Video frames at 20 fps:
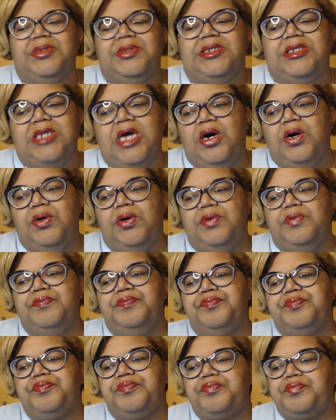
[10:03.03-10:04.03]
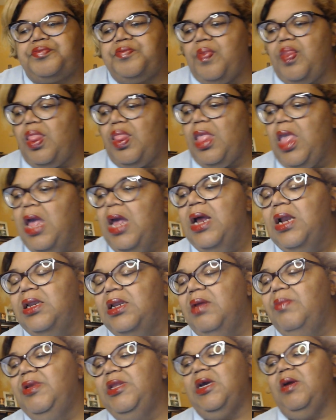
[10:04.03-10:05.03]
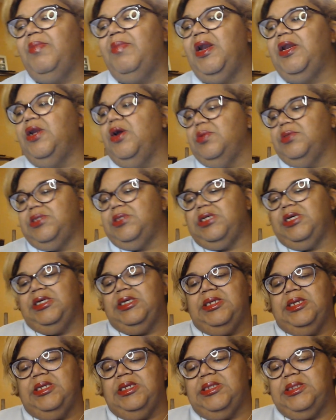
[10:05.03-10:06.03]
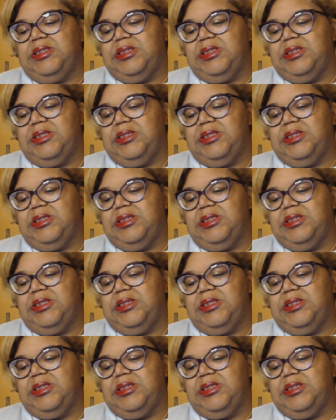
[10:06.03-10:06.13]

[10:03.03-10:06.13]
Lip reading: So let me look at my notes, because